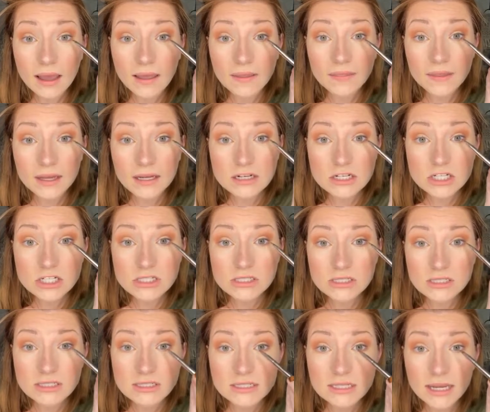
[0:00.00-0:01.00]
And that's
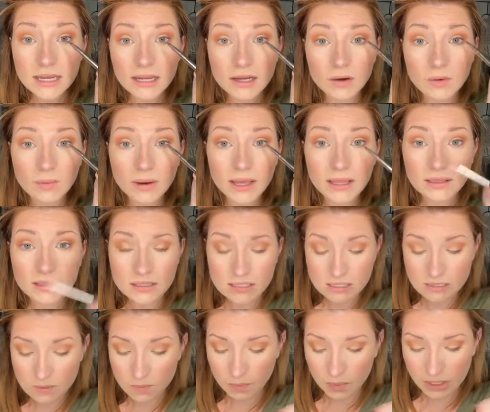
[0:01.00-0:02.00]
just gonna take away the
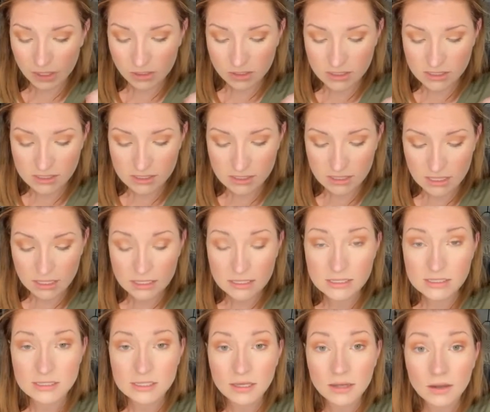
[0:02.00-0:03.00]

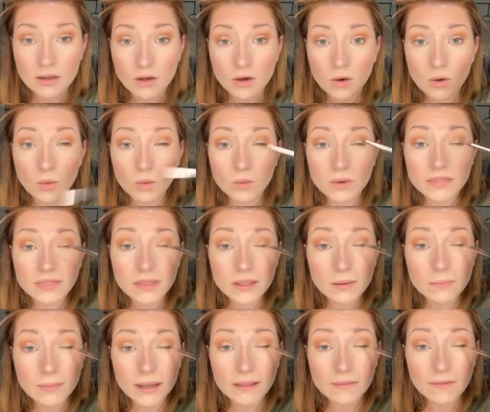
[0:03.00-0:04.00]
sparseness
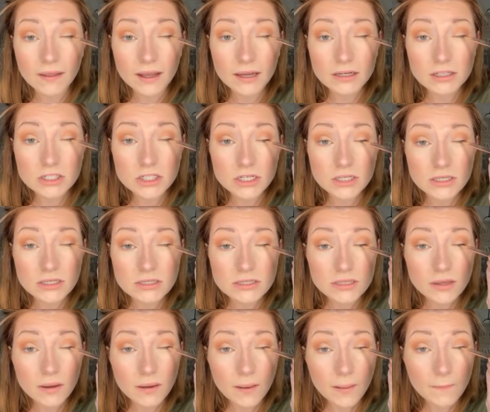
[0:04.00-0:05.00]
within my
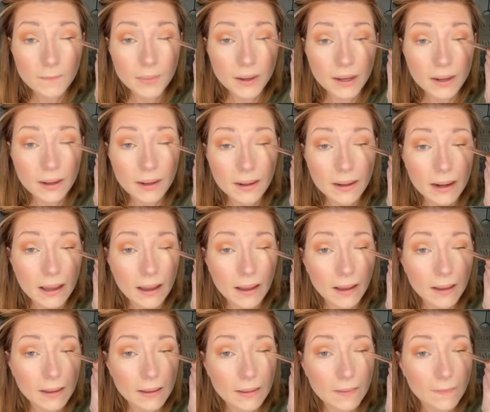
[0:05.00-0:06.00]
lashes, but
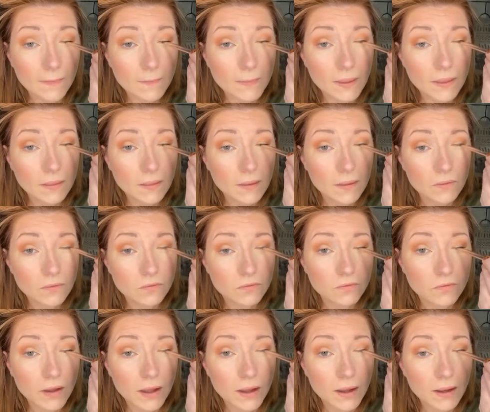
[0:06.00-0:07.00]
not give me the
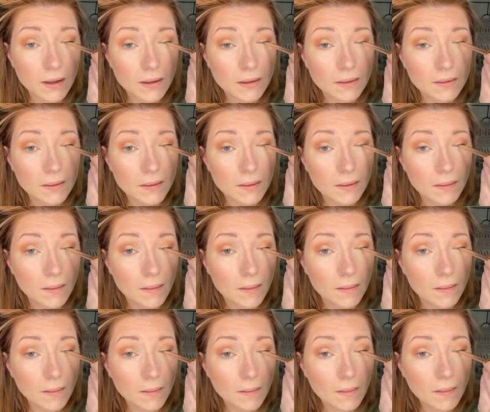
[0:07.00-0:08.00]
effect
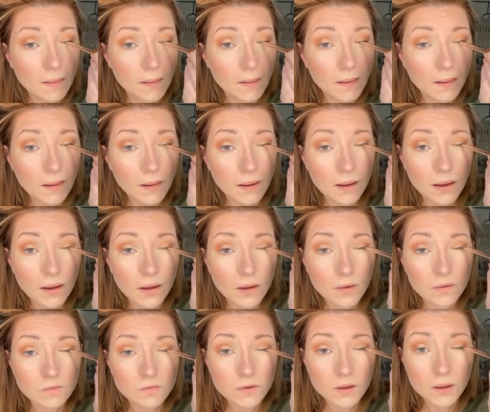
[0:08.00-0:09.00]

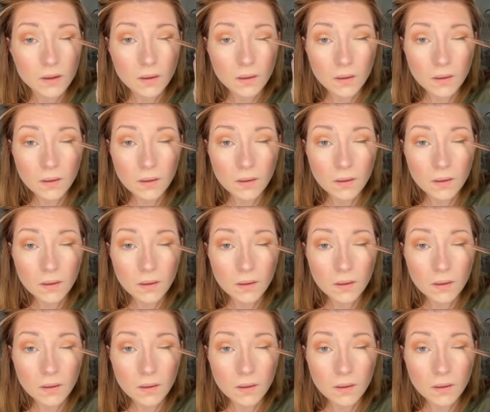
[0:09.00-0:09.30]
of